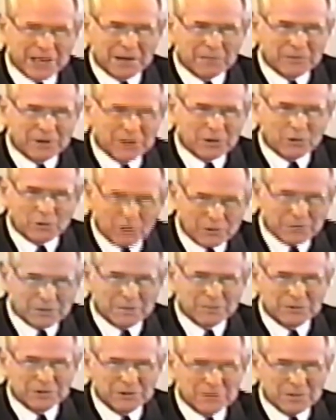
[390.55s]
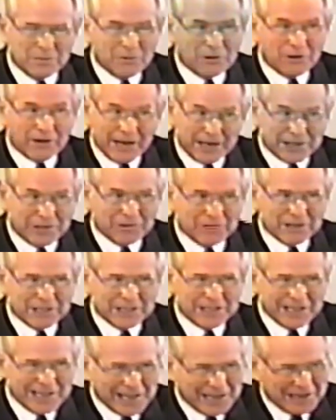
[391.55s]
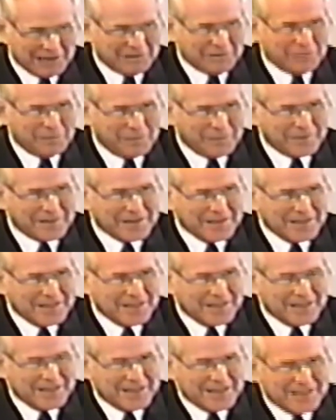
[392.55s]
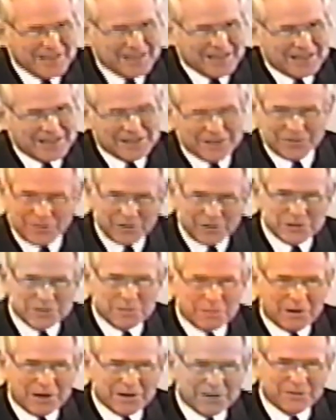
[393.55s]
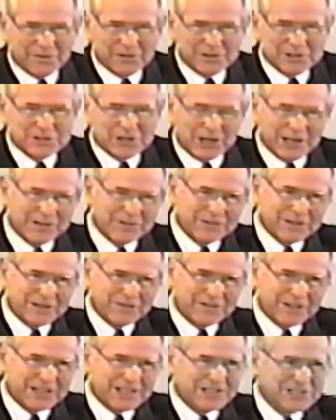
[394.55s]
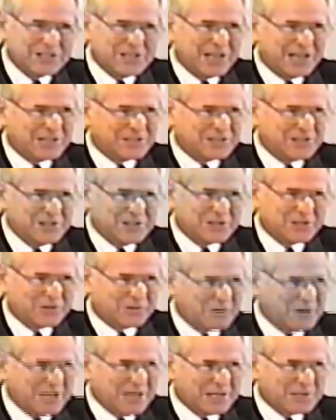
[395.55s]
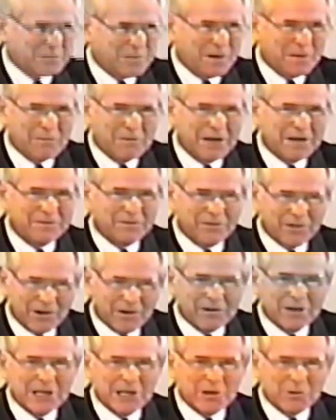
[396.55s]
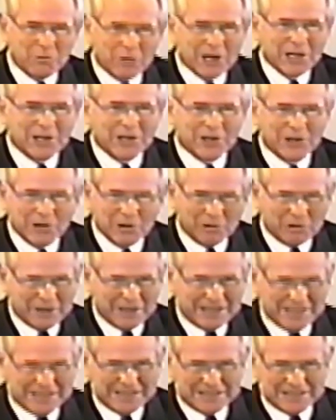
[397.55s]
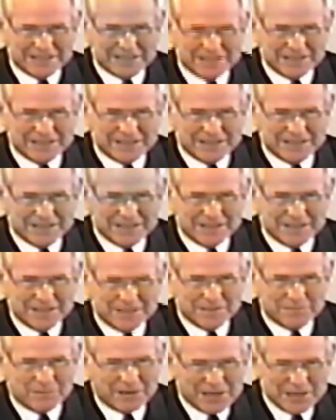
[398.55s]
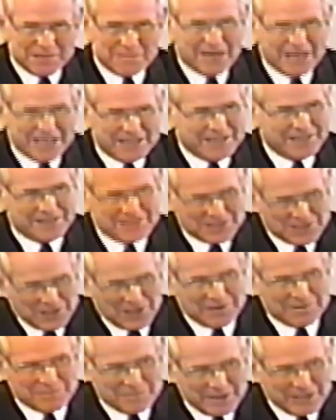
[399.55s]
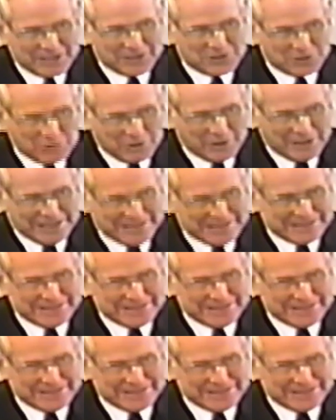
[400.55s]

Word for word: I'm going to quote them to you more accurately now. Uh, the first part of verse 11 of Ecclesiastes 3 has been made very well known by a man in the state of Minnesota.